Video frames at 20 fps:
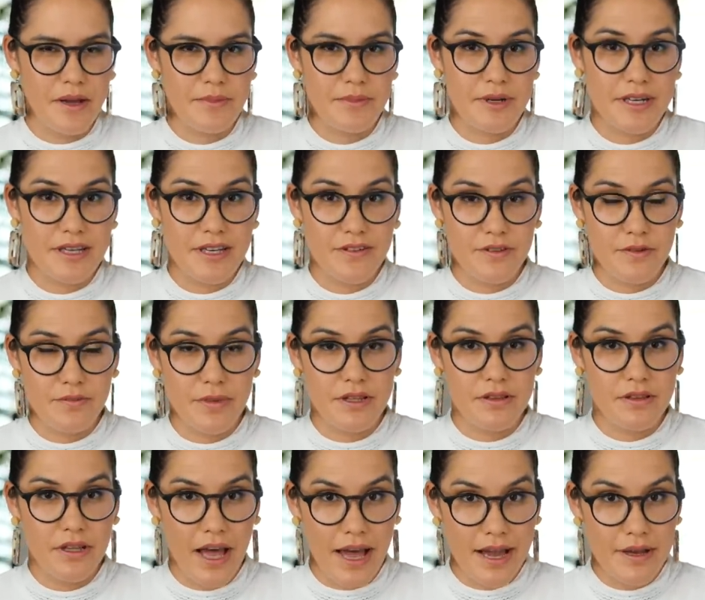I'm gonna give them a
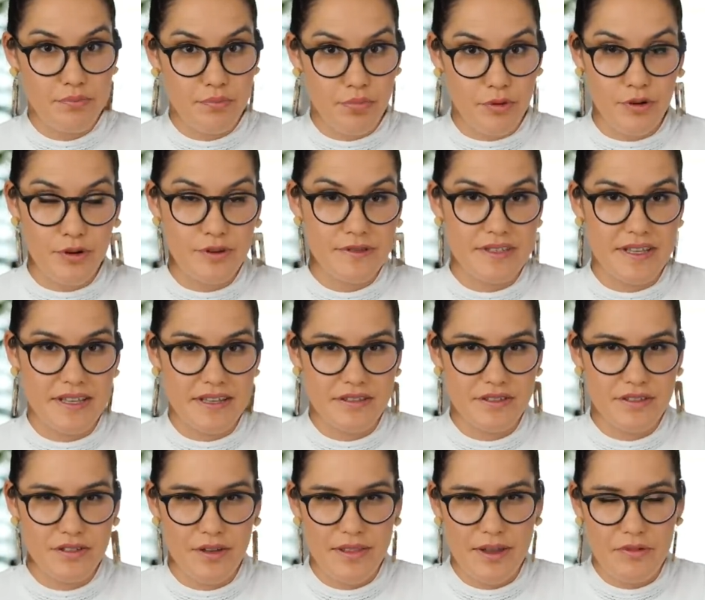light bruising
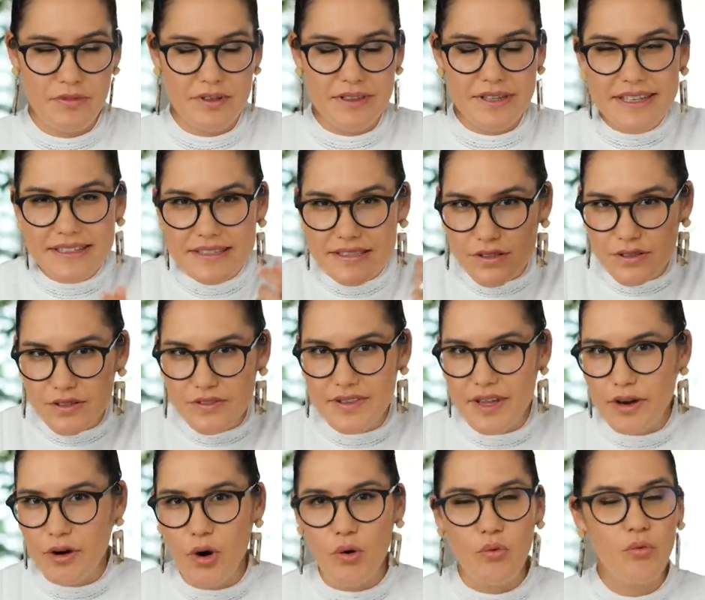so they release all of
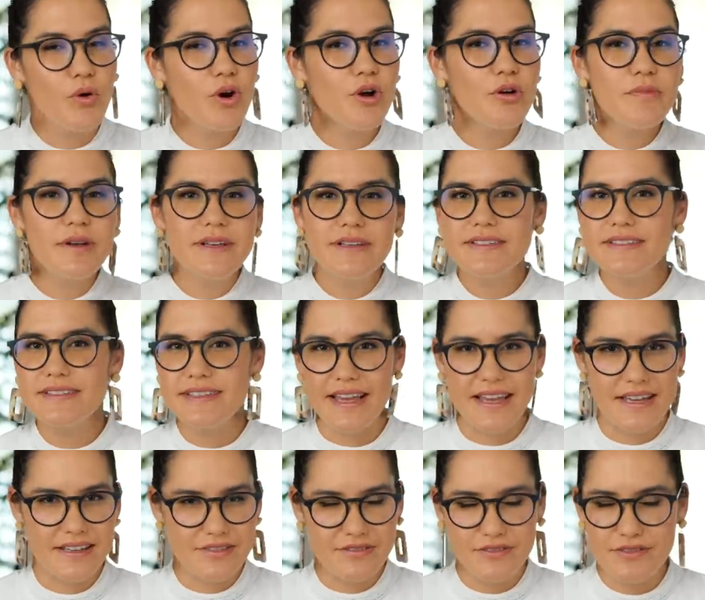their aromas
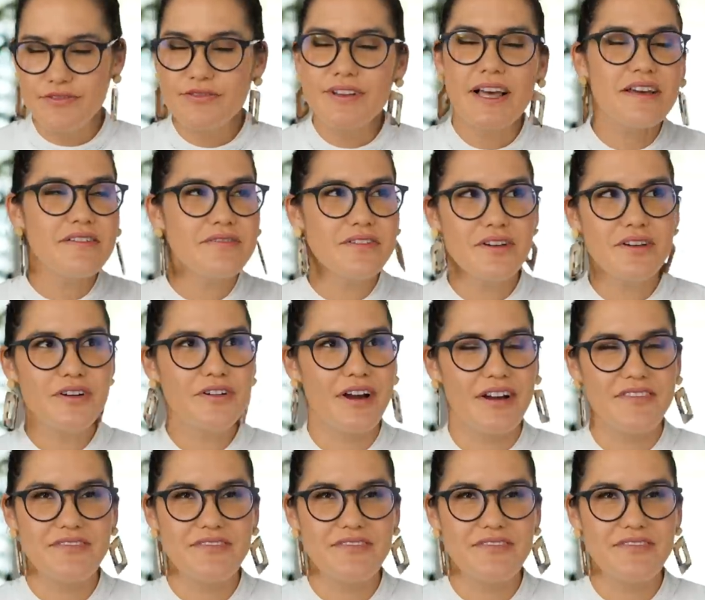and flavor.